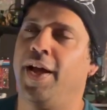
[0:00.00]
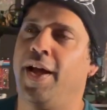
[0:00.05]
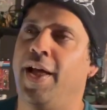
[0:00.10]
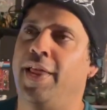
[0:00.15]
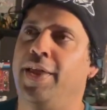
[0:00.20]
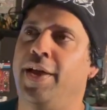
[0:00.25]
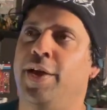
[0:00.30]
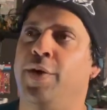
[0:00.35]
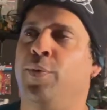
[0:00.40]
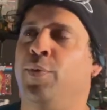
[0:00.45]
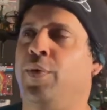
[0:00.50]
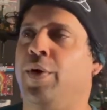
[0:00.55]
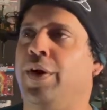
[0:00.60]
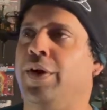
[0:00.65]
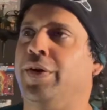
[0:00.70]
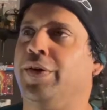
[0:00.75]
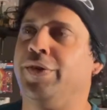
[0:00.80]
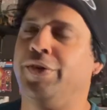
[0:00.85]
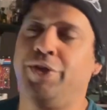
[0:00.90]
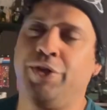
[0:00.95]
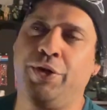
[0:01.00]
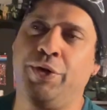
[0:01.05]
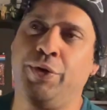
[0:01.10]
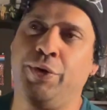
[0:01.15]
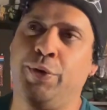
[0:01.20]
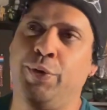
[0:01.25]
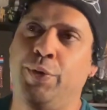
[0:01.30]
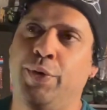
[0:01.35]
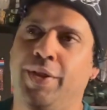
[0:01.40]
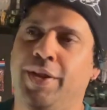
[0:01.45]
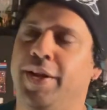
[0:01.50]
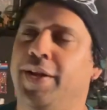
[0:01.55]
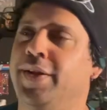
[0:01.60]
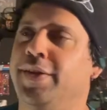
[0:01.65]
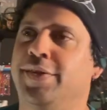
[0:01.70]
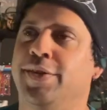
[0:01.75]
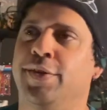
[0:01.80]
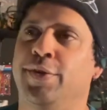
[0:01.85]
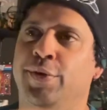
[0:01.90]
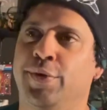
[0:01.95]
and then one or two, and then
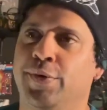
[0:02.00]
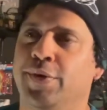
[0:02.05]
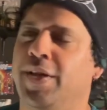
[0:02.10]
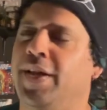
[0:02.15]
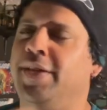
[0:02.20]
it's a new,